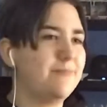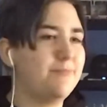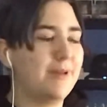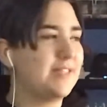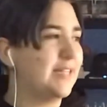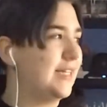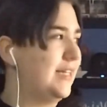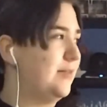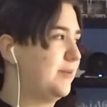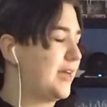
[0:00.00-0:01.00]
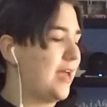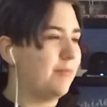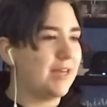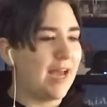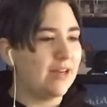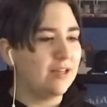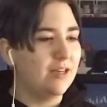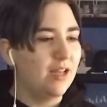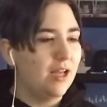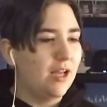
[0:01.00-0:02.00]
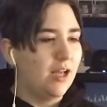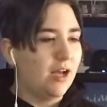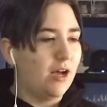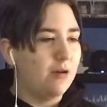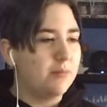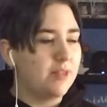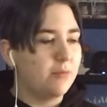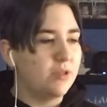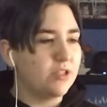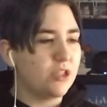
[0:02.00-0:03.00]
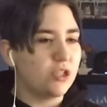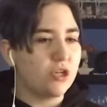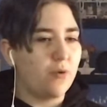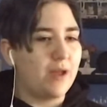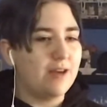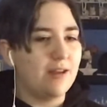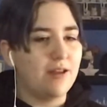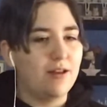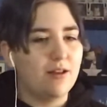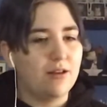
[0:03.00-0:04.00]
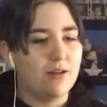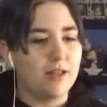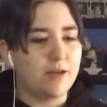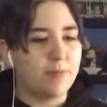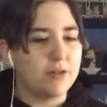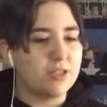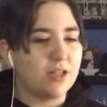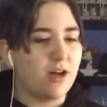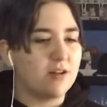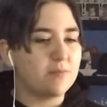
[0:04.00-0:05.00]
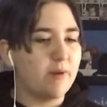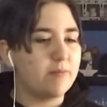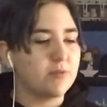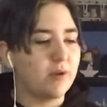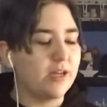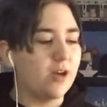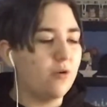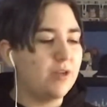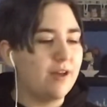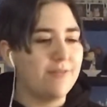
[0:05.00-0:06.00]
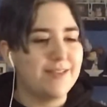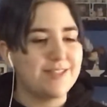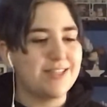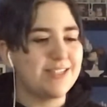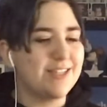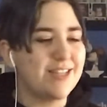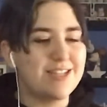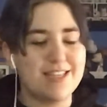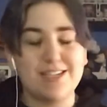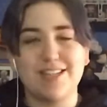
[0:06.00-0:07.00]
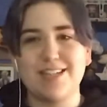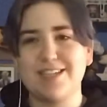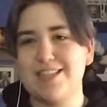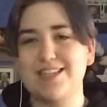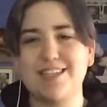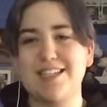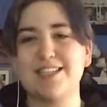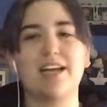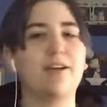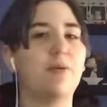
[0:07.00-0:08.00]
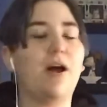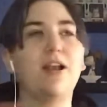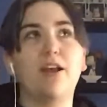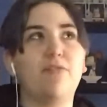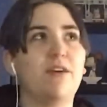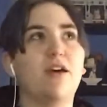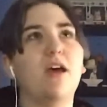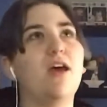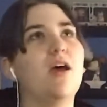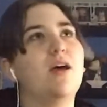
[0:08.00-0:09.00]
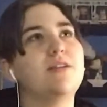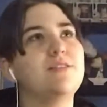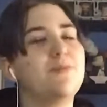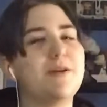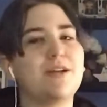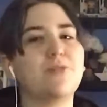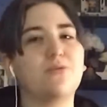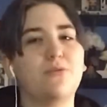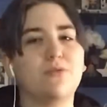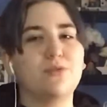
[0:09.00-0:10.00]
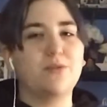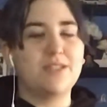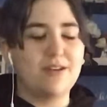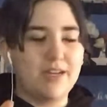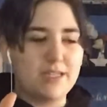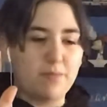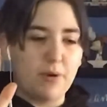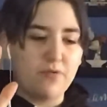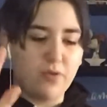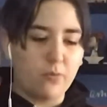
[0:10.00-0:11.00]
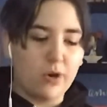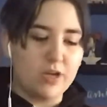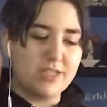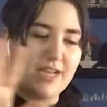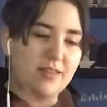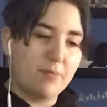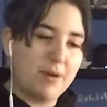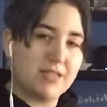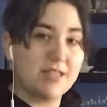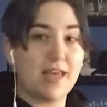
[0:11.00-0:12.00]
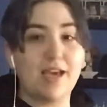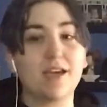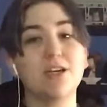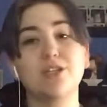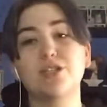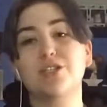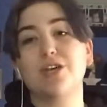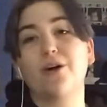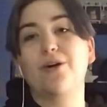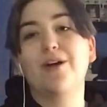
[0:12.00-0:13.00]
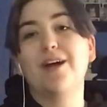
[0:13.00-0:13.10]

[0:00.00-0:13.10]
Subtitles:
basically became canon, and then once the show ended, like a bunch of the cast members were like, oh yeah, and this and this, and I love it. Supernatural Twitter is both the worst and the best thing, so